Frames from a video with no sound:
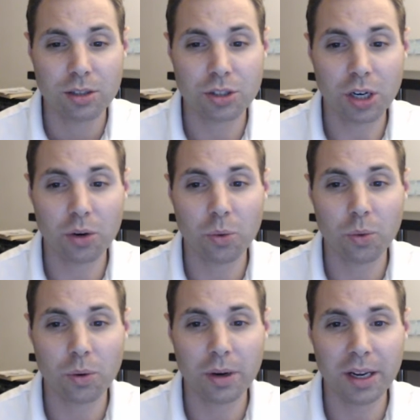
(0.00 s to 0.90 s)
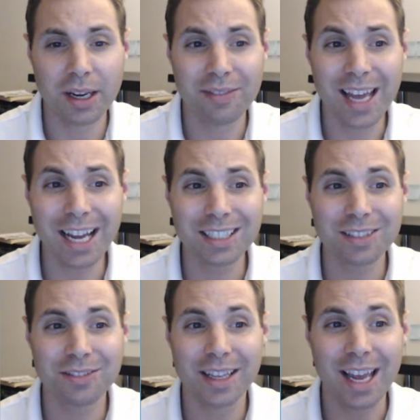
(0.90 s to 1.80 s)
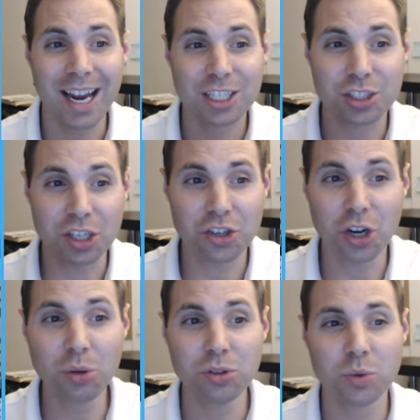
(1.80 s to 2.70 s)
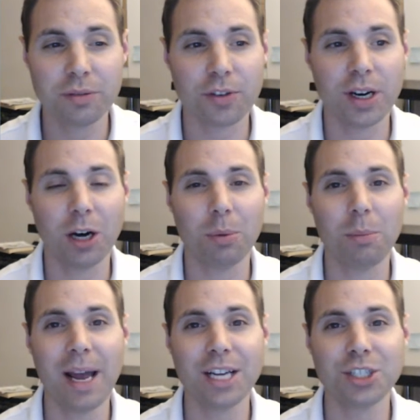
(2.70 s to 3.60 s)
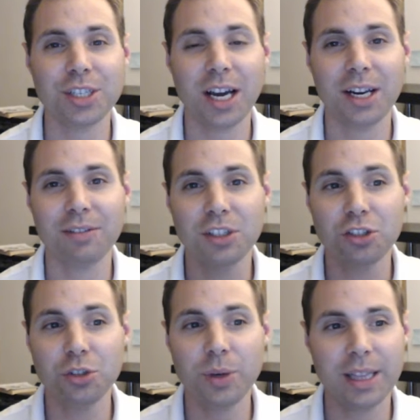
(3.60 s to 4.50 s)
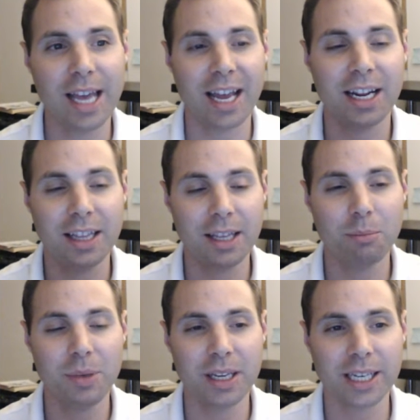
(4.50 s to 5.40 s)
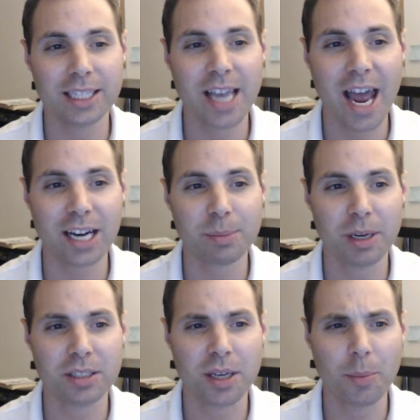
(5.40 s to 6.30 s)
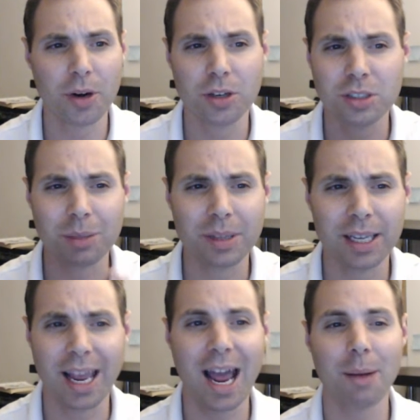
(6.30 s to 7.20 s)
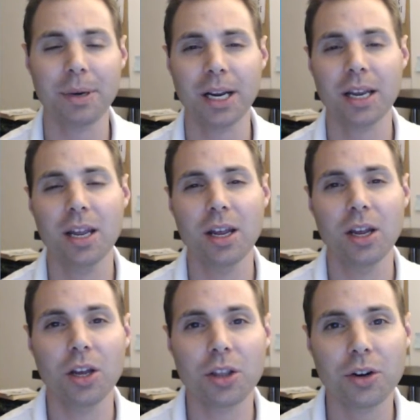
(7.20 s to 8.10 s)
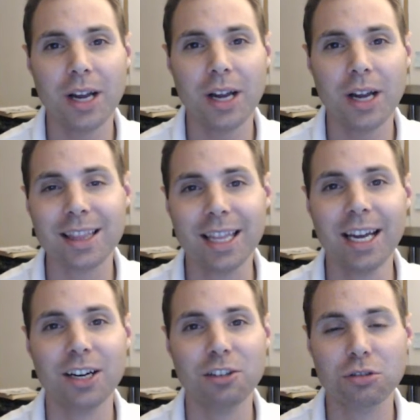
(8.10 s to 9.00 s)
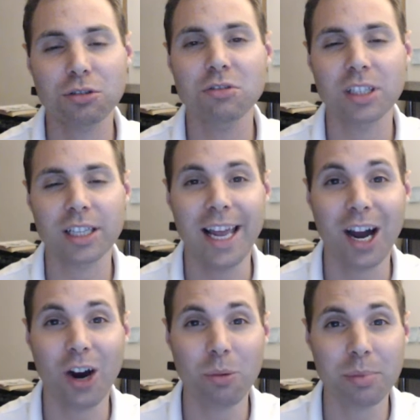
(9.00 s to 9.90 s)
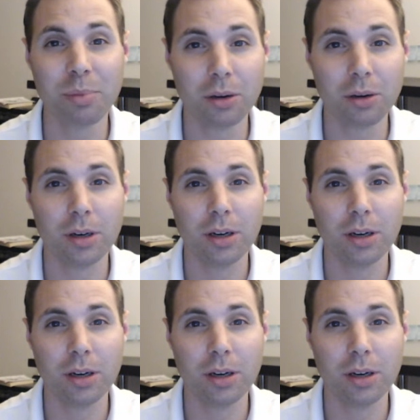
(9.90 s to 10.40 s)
So if they actually go to him for help, imagine not even doing that and then being attacked by someone or something happening. They're not there to really help you.